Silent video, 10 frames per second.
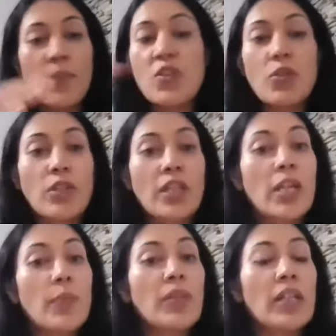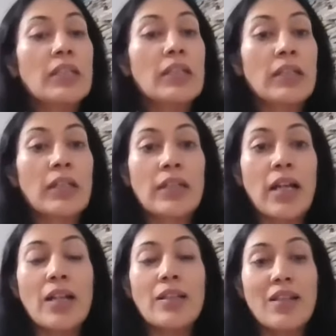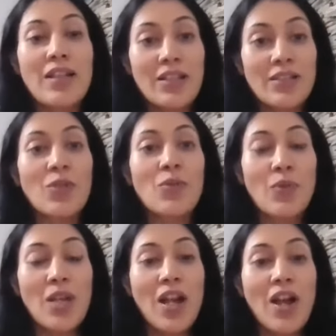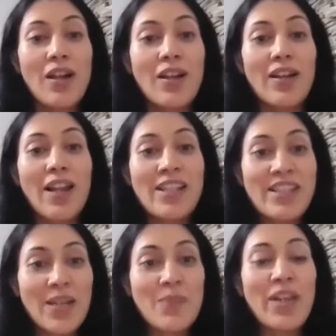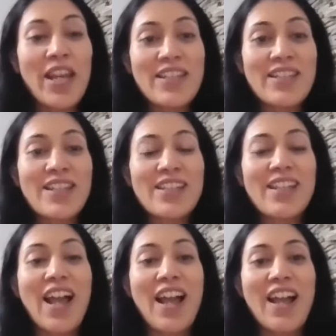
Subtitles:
So keep thinking like that. So in some cases,